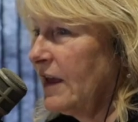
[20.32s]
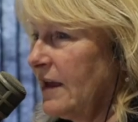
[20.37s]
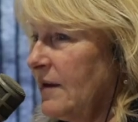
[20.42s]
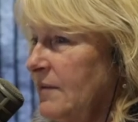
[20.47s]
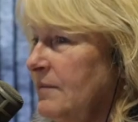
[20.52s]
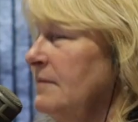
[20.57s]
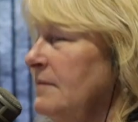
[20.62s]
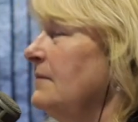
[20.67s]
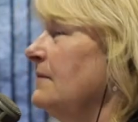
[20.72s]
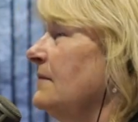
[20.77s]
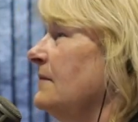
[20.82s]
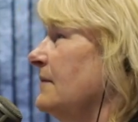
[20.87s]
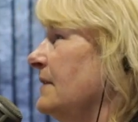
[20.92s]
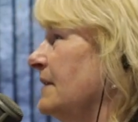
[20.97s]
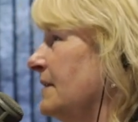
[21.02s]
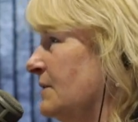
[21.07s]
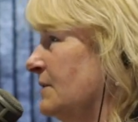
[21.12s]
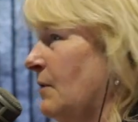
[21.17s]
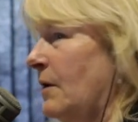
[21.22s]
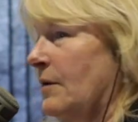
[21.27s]
them
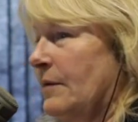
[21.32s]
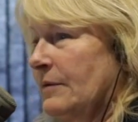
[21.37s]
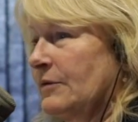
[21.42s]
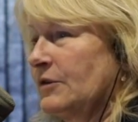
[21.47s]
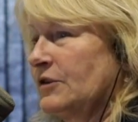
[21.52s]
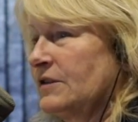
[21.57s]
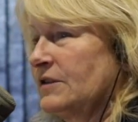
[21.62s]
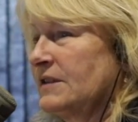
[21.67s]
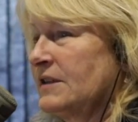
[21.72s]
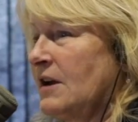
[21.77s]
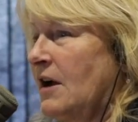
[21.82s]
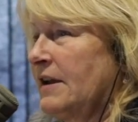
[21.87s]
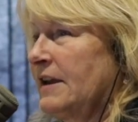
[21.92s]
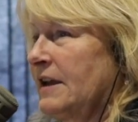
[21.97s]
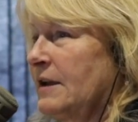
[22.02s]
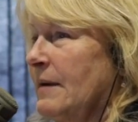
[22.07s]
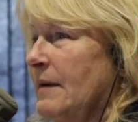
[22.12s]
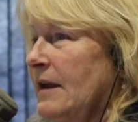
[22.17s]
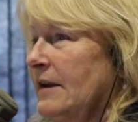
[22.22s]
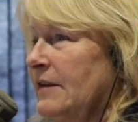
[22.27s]
is what we were just
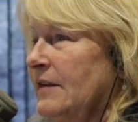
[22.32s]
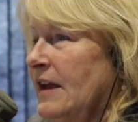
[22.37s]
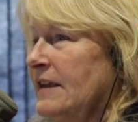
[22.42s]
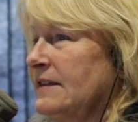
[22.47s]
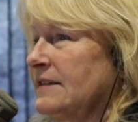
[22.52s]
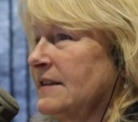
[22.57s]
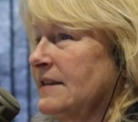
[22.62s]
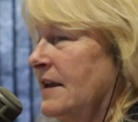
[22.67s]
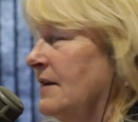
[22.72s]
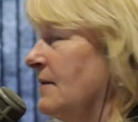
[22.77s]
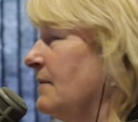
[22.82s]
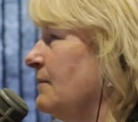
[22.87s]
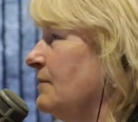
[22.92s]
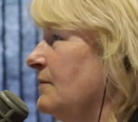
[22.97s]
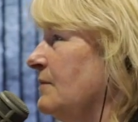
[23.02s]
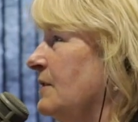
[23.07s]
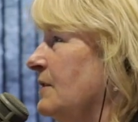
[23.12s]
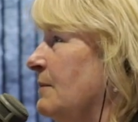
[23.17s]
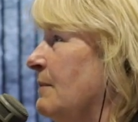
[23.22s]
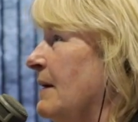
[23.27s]
talking about, and that's
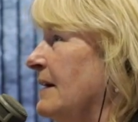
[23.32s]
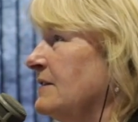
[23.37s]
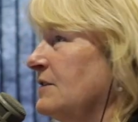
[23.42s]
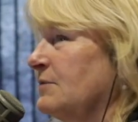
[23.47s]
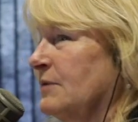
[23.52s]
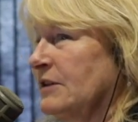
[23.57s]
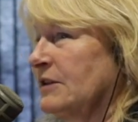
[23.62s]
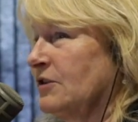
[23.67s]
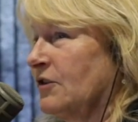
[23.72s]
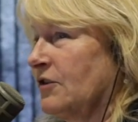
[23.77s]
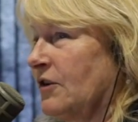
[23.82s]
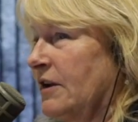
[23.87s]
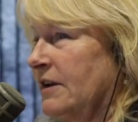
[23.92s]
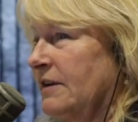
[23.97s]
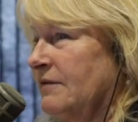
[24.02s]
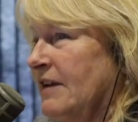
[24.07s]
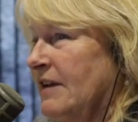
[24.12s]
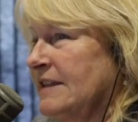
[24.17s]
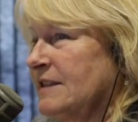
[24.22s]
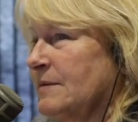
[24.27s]
the best return on
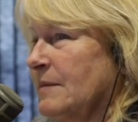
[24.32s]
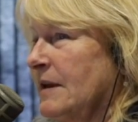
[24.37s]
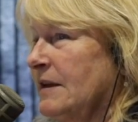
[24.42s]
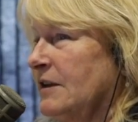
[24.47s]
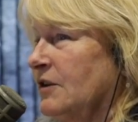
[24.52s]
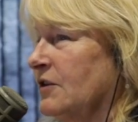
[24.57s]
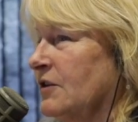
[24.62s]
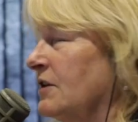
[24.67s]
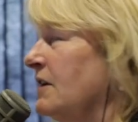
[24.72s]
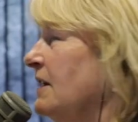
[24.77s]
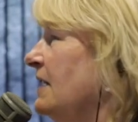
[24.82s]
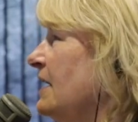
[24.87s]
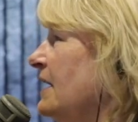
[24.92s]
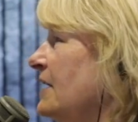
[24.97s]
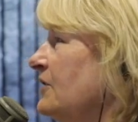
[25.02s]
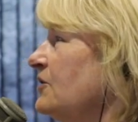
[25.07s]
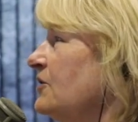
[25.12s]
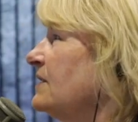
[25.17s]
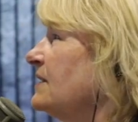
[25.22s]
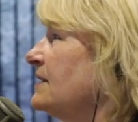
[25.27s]
investment. Your
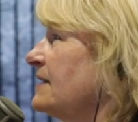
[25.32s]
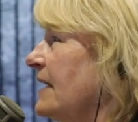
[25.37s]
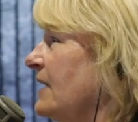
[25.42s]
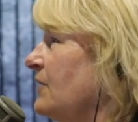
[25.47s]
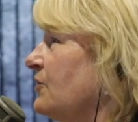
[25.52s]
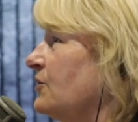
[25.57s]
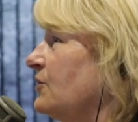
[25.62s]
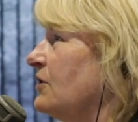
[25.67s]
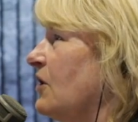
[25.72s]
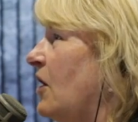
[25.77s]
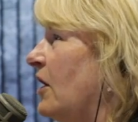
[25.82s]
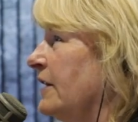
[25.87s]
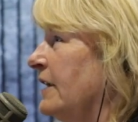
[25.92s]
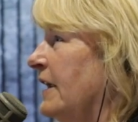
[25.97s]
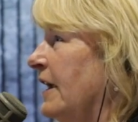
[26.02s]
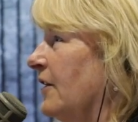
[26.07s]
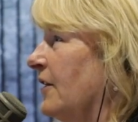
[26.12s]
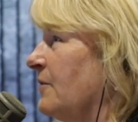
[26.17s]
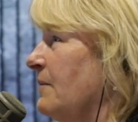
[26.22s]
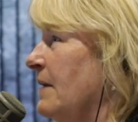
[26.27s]
just standard lawn
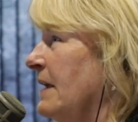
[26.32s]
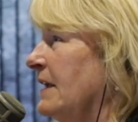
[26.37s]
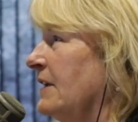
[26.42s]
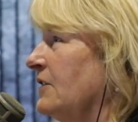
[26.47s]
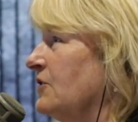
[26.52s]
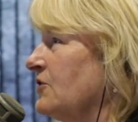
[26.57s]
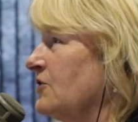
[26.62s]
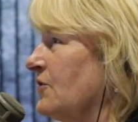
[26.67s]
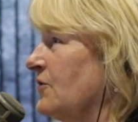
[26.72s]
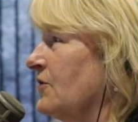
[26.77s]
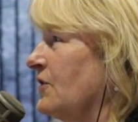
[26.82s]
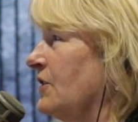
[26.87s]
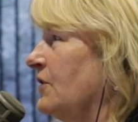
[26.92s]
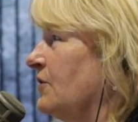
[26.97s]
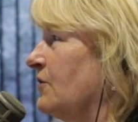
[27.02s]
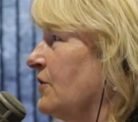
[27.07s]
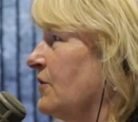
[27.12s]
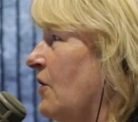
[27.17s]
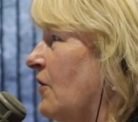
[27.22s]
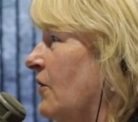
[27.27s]
care, making sure that
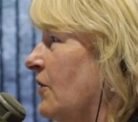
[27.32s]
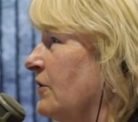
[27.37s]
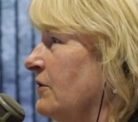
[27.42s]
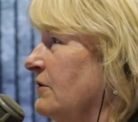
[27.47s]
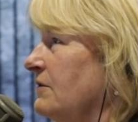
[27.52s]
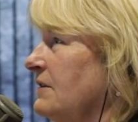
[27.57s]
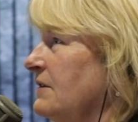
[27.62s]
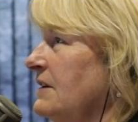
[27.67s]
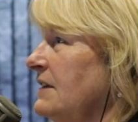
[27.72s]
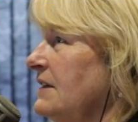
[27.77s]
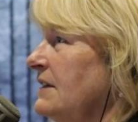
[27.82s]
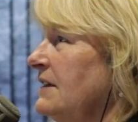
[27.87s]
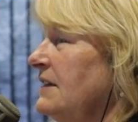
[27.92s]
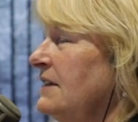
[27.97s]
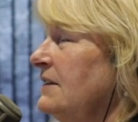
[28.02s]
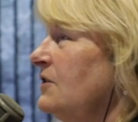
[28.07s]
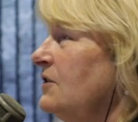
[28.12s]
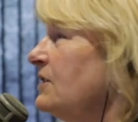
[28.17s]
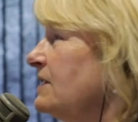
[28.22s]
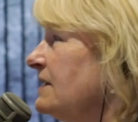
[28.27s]
your yard
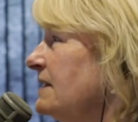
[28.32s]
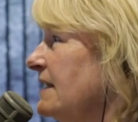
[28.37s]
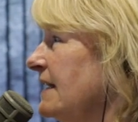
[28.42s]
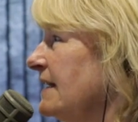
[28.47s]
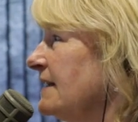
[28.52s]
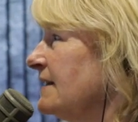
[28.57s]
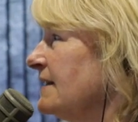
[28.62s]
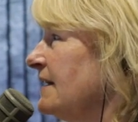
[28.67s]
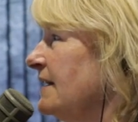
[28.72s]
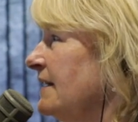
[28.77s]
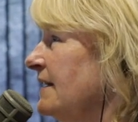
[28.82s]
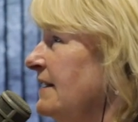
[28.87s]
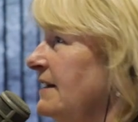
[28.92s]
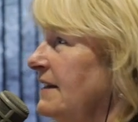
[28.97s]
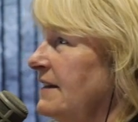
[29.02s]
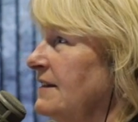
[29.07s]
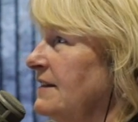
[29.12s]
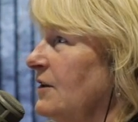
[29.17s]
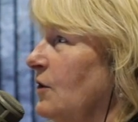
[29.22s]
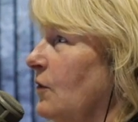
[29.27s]
looks
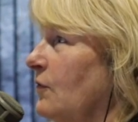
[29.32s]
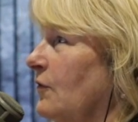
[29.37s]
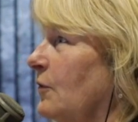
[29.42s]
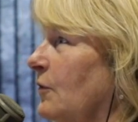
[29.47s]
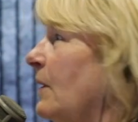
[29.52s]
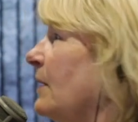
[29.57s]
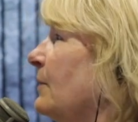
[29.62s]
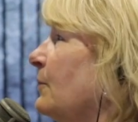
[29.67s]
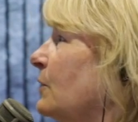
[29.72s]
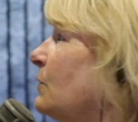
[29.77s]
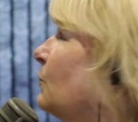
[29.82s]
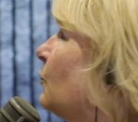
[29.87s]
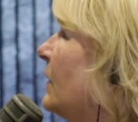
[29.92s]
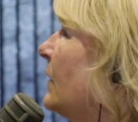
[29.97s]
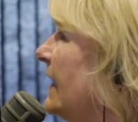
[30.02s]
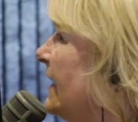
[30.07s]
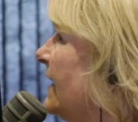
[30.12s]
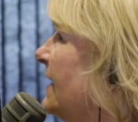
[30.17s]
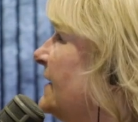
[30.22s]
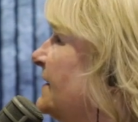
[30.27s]
decent, isn't overrun with
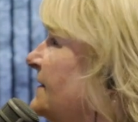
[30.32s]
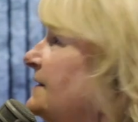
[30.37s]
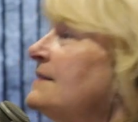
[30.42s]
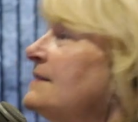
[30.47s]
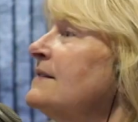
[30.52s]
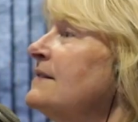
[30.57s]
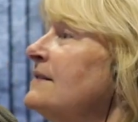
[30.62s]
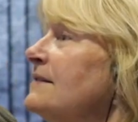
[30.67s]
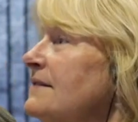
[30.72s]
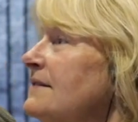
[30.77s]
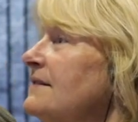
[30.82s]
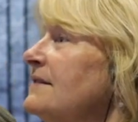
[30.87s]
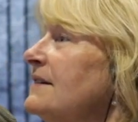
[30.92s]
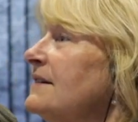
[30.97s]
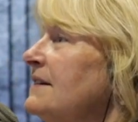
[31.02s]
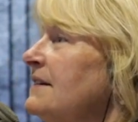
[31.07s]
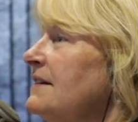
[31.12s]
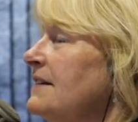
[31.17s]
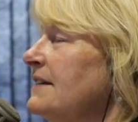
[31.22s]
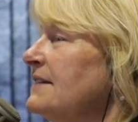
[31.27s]
weeds,
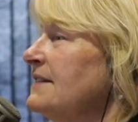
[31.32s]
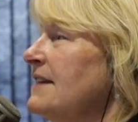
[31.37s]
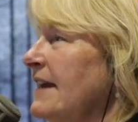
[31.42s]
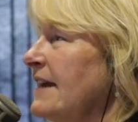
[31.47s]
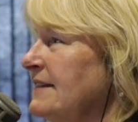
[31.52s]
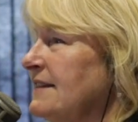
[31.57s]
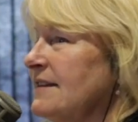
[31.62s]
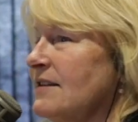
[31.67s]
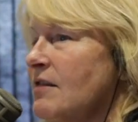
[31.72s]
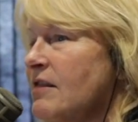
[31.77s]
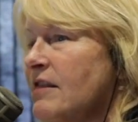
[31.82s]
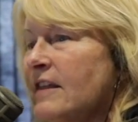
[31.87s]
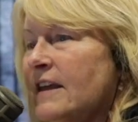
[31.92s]
is nice and